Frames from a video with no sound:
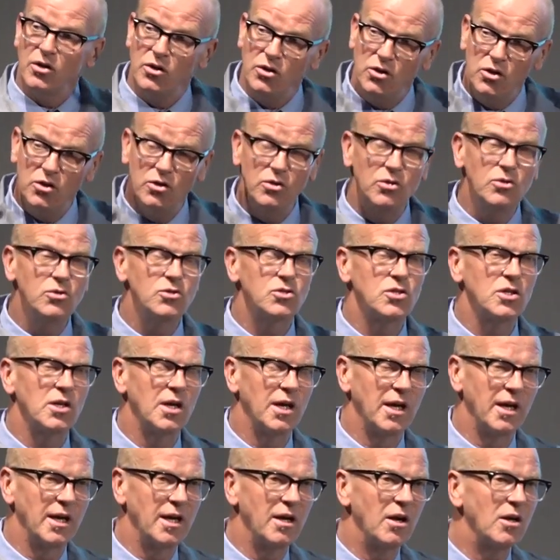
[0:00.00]

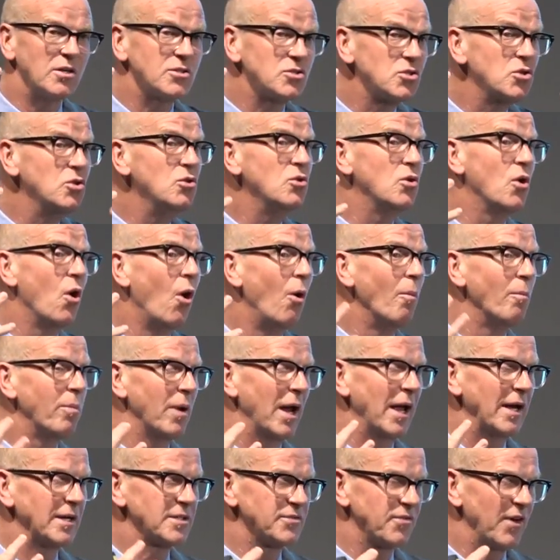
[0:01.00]
usually are too
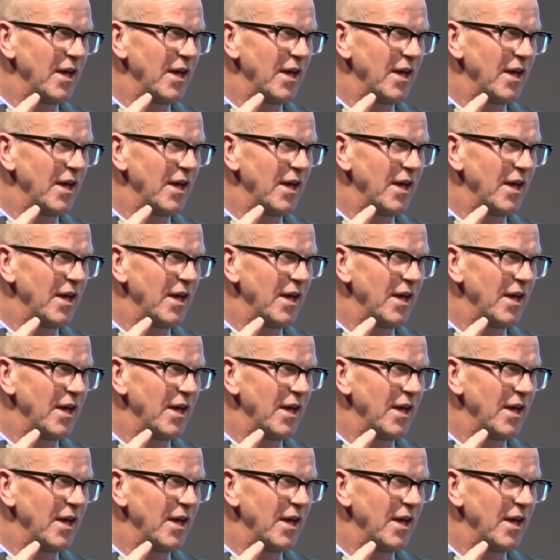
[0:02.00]
complex